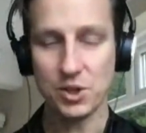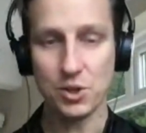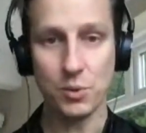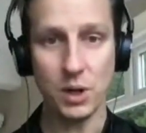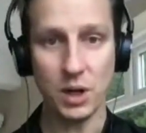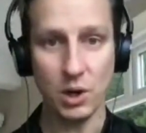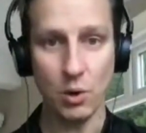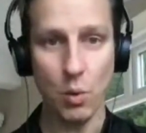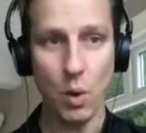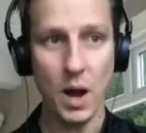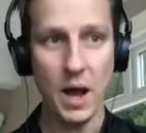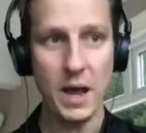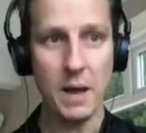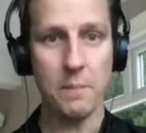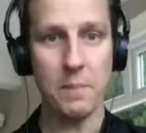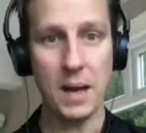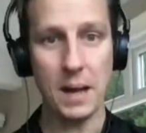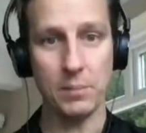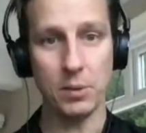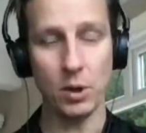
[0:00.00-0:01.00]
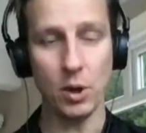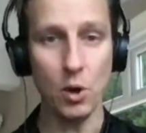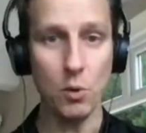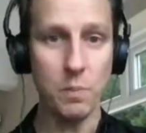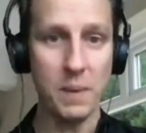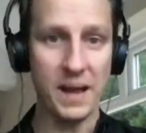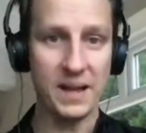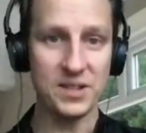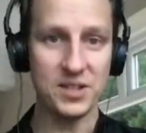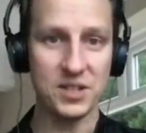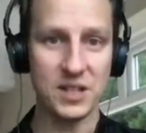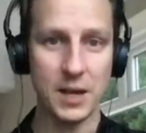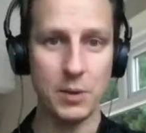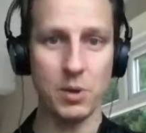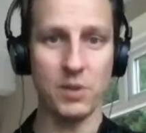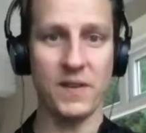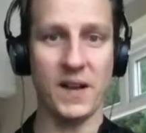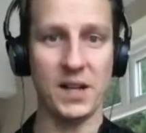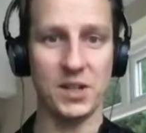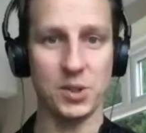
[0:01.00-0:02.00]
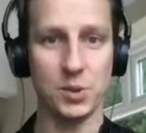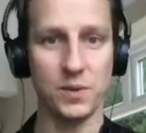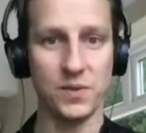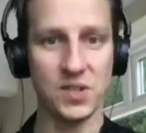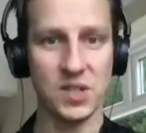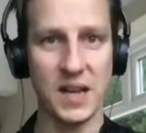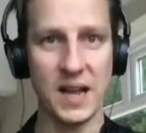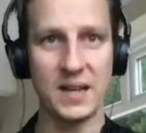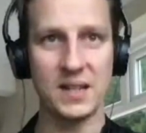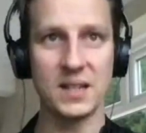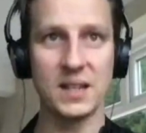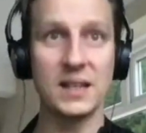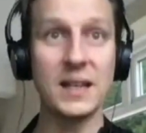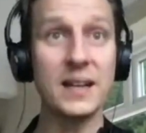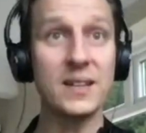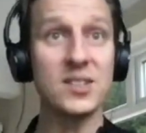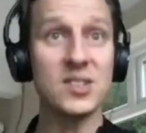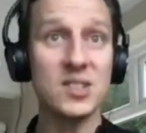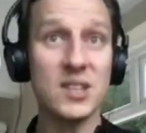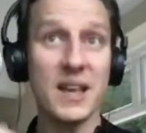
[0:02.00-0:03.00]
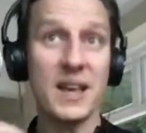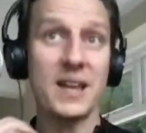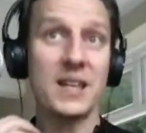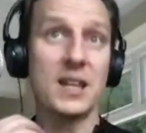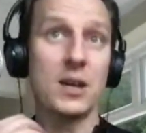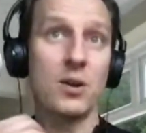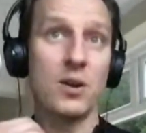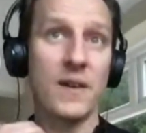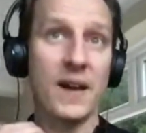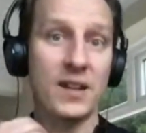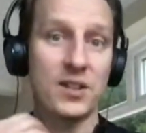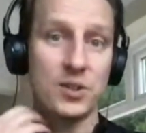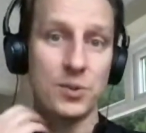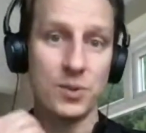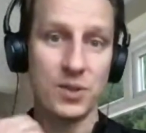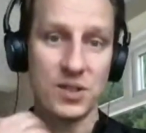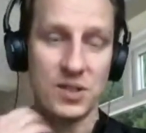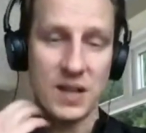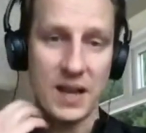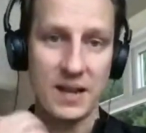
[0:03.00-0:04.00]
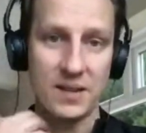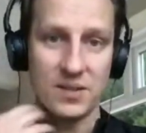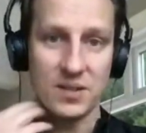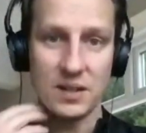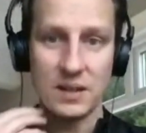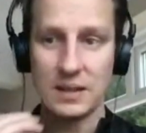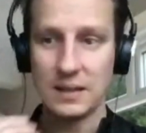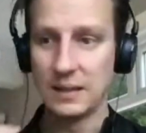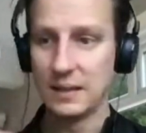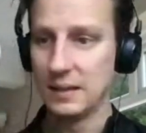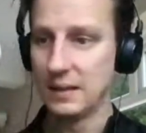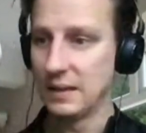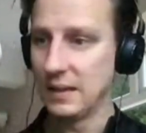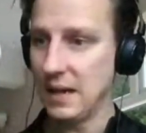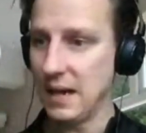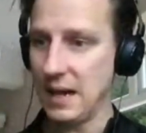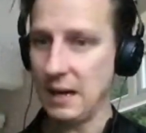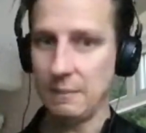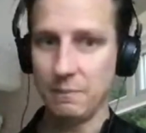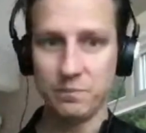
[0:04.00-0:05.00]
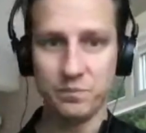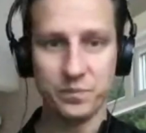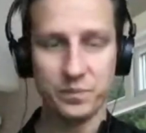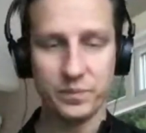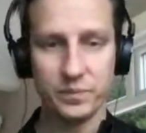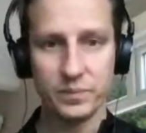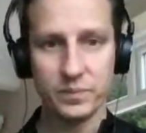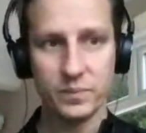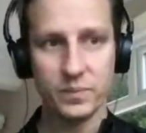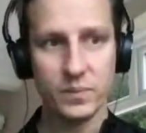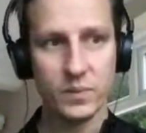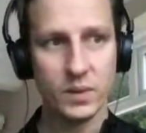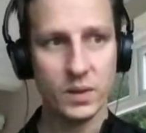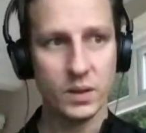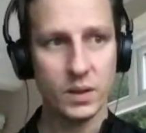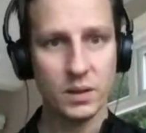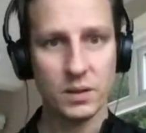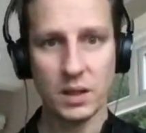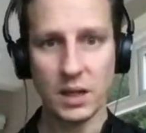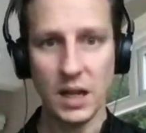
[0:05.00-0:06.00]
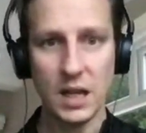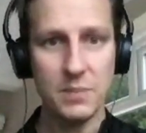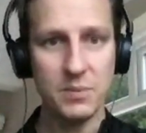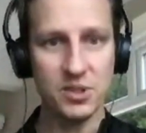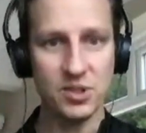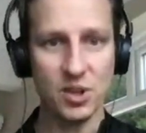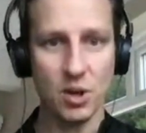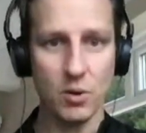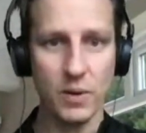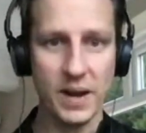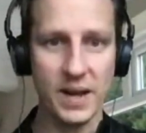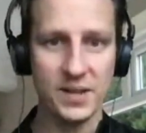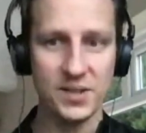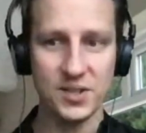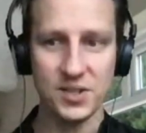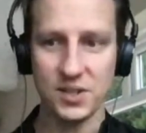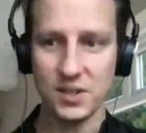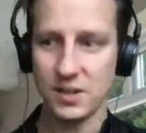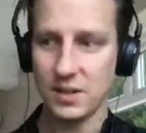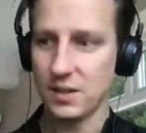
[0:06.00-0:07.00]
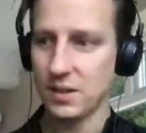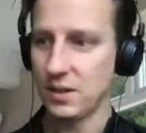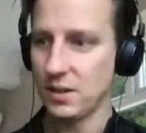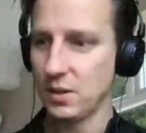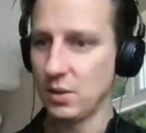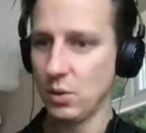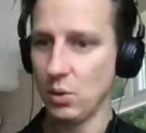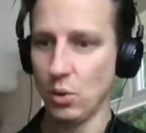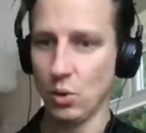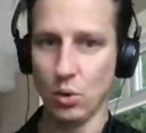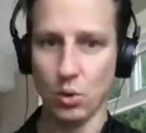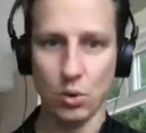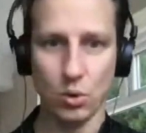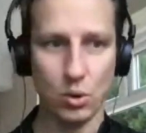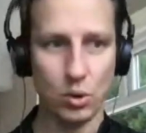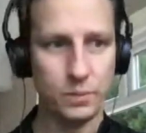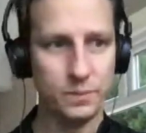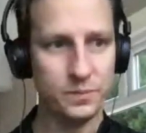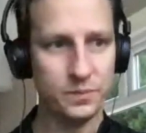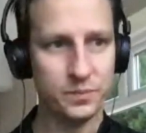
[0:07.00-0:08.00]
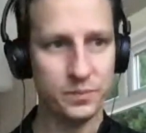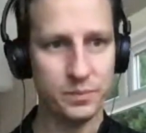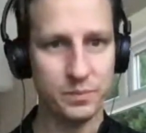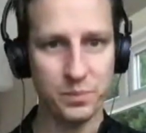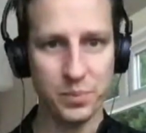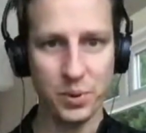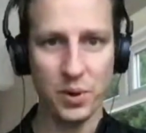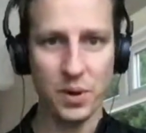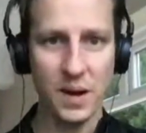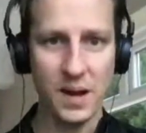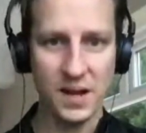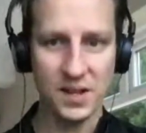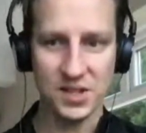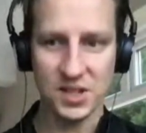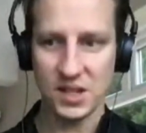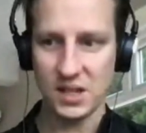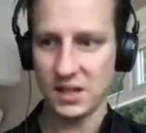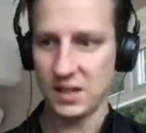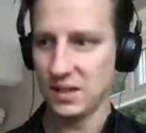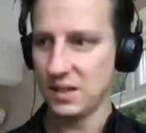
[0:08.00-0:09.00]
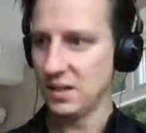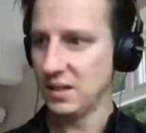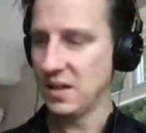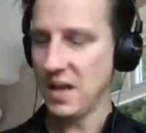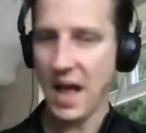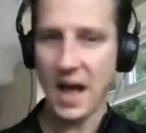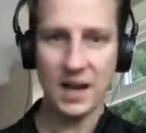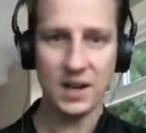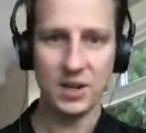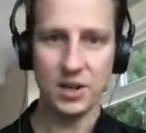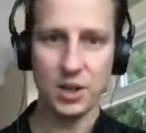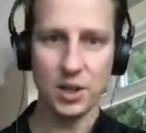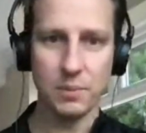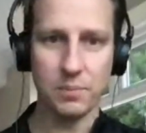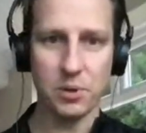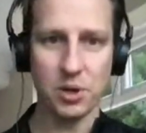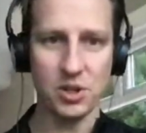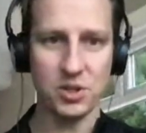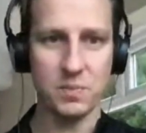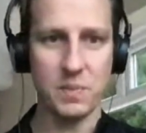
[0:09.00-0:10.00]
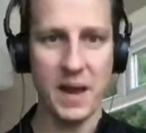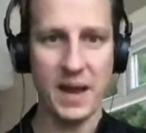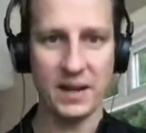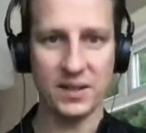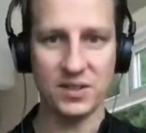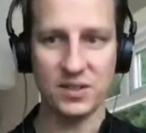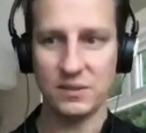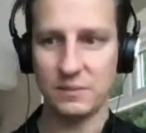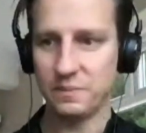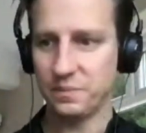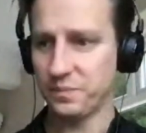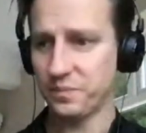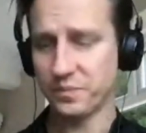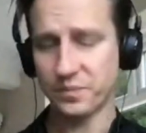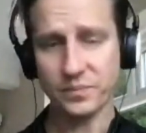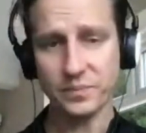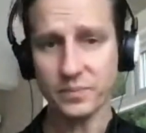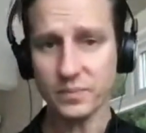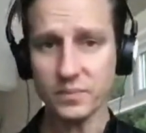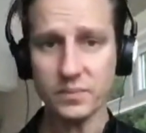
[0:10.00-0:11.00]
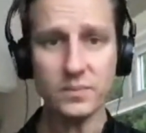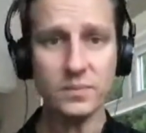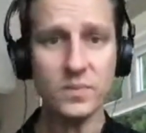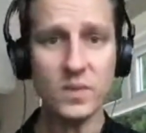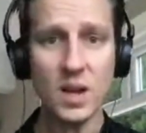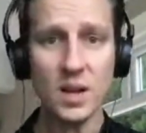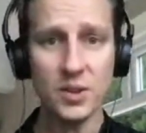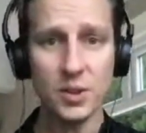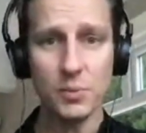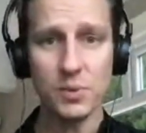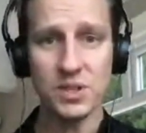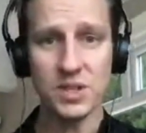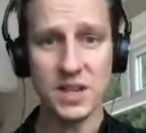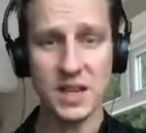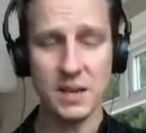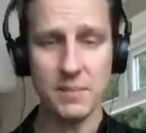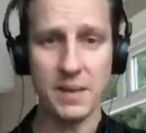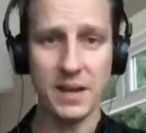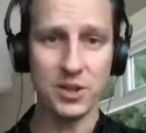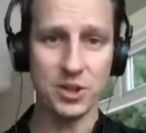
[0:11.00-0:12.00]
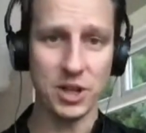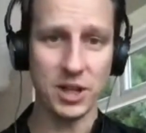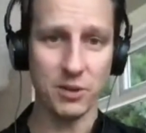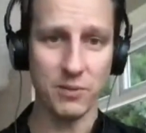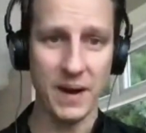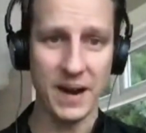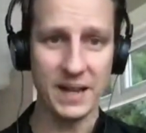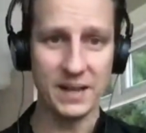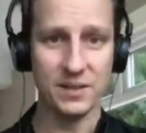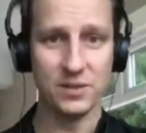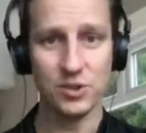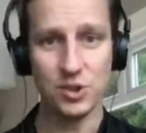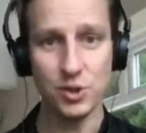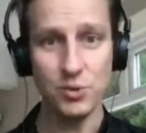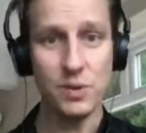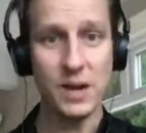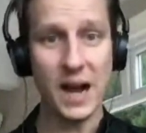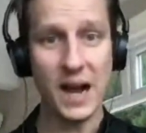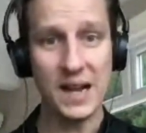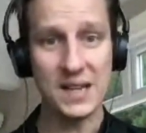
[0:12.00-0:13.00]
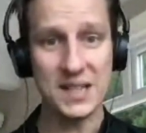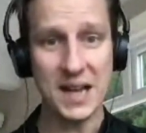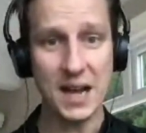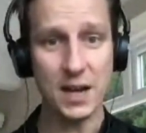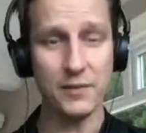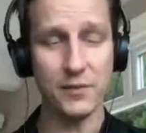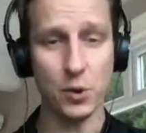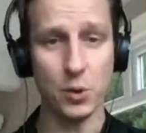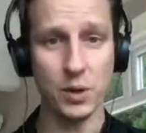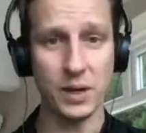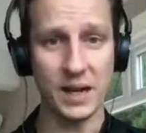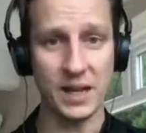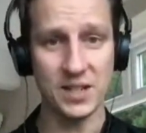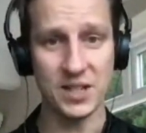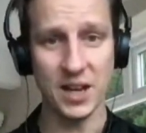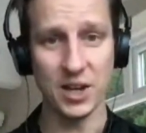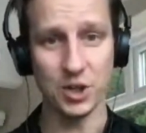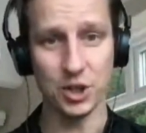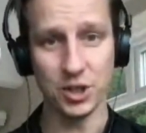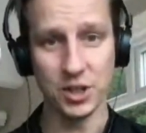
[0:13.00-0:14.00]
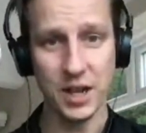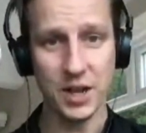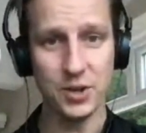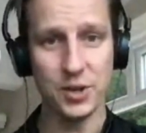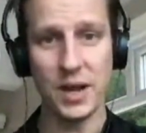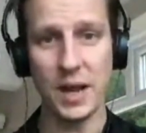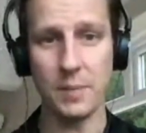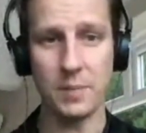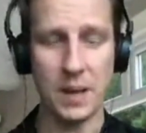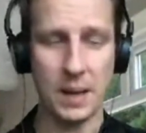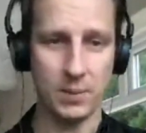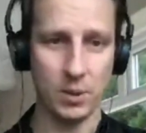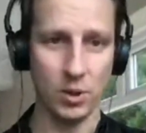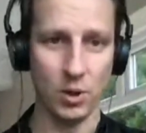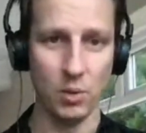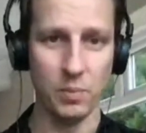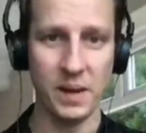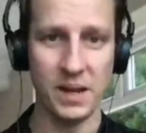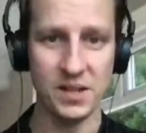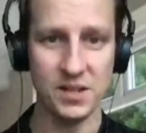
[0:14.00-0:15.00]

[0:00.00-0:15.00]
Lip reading: to acquire Pablo Lopez, they would have had to have sent, let's say they would have had to have sent Gleyber Torres or Peraza and another prospect that was near Major League ready. Two guys out of your organization and you get Pablo